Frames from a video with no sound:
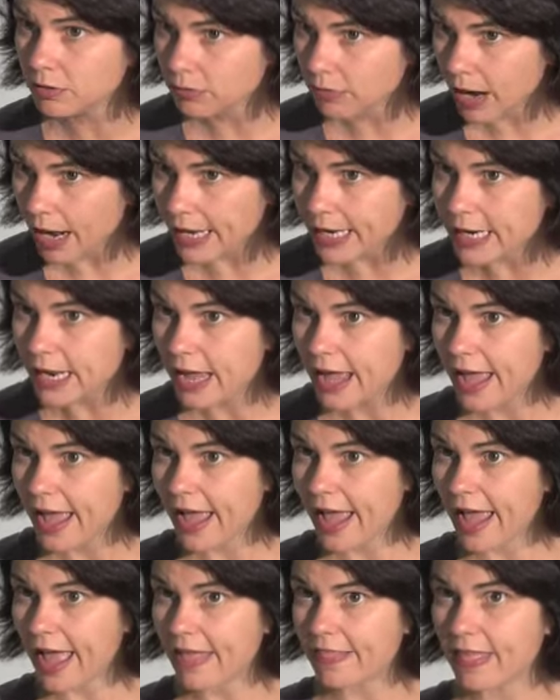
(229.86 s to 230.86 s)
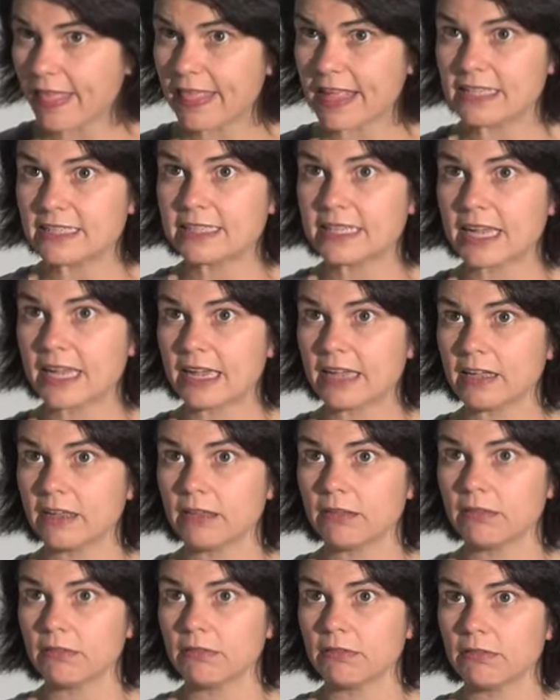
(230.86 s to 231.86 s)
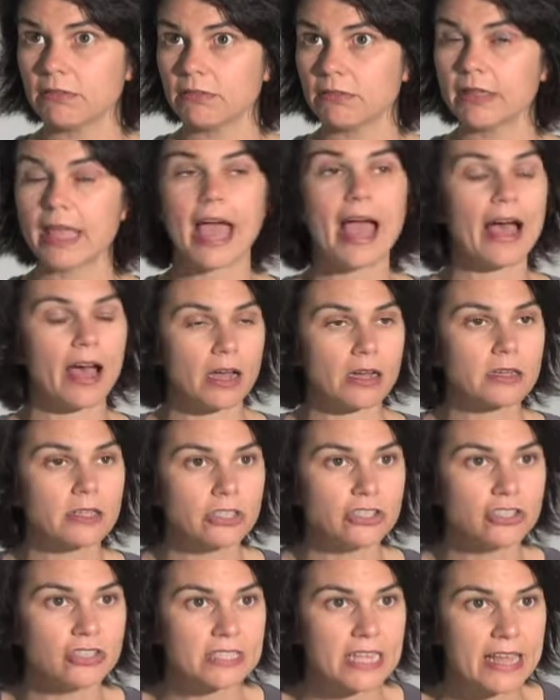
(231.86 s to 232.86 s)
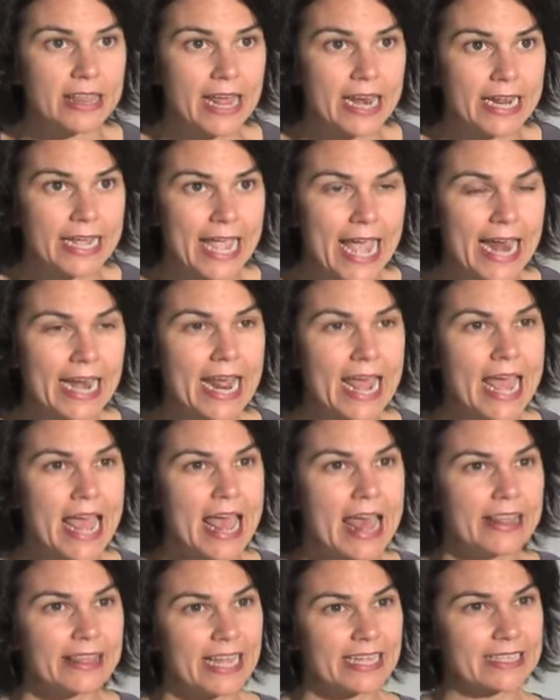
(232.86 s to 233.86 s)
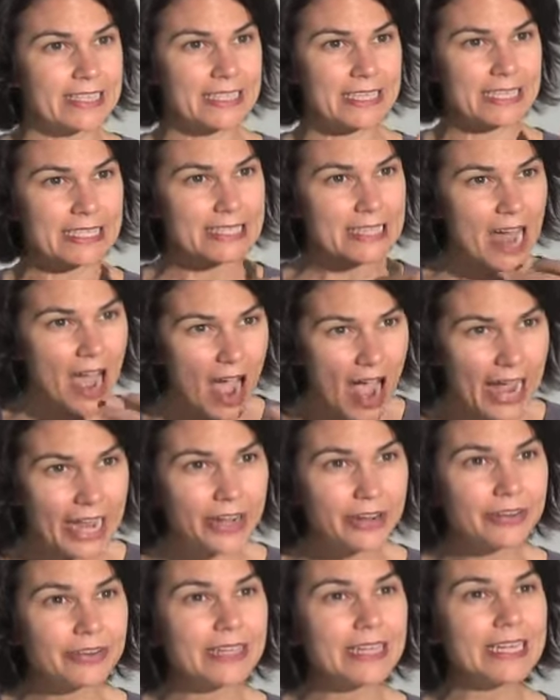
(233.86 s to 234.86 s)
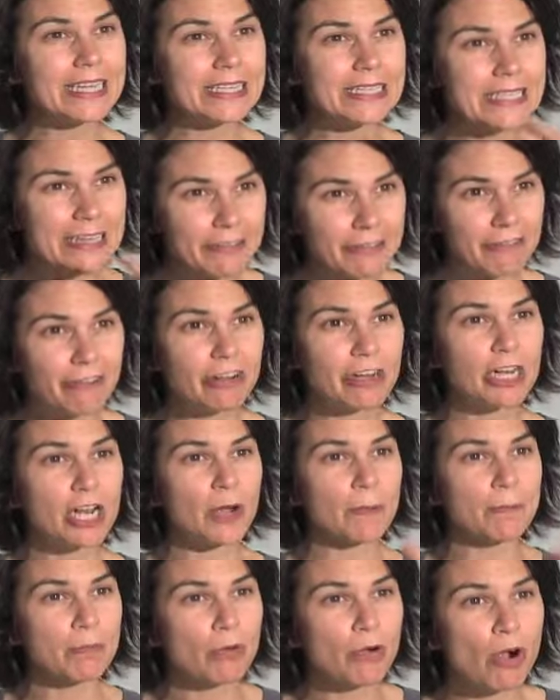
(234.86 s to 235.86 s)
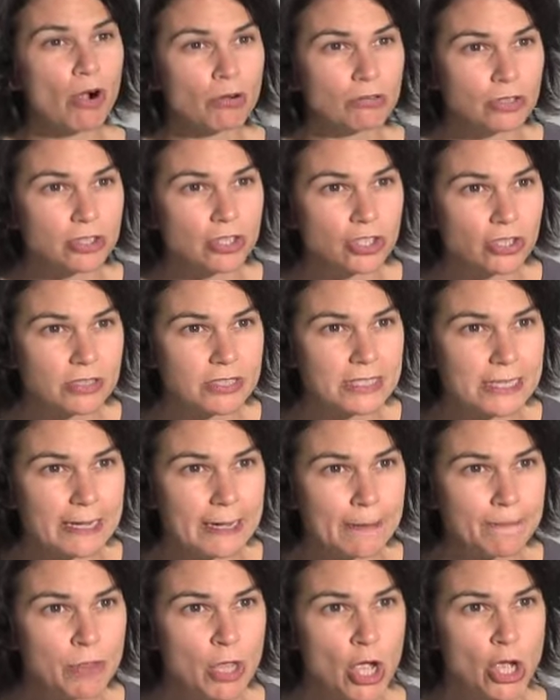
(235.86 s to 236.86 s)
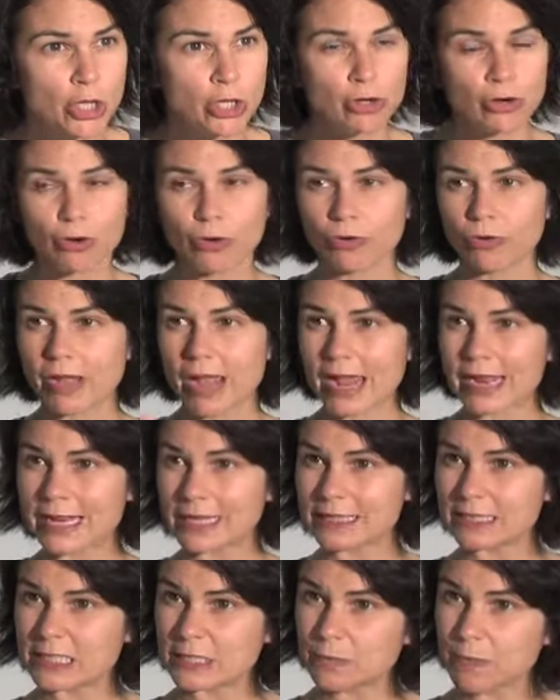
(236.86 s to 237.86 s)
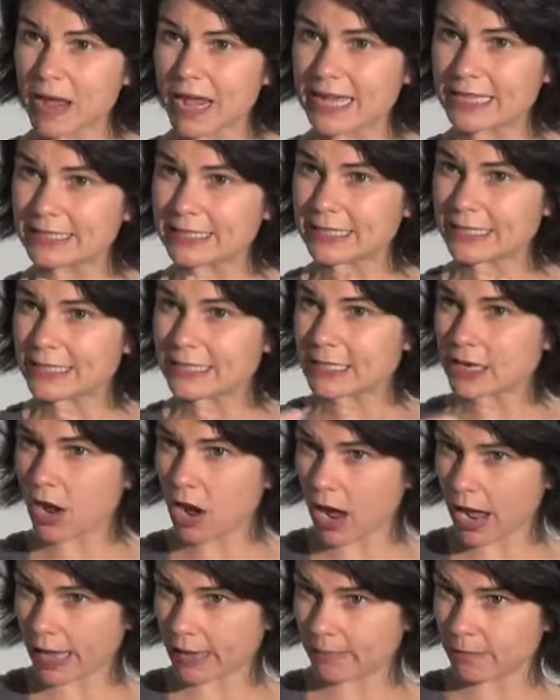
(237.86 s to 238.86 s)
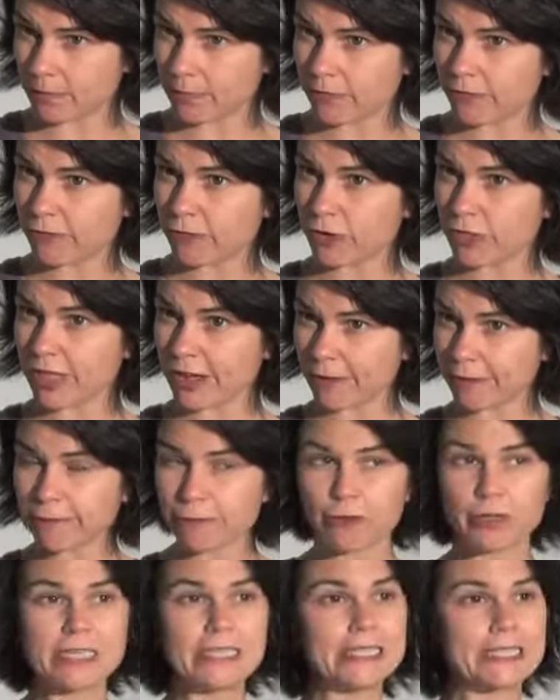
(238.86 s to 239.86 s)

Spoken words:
right? And then they say, yeah, could you say that again? That's an entirely different approach. Do you see? You're creating space and time for their free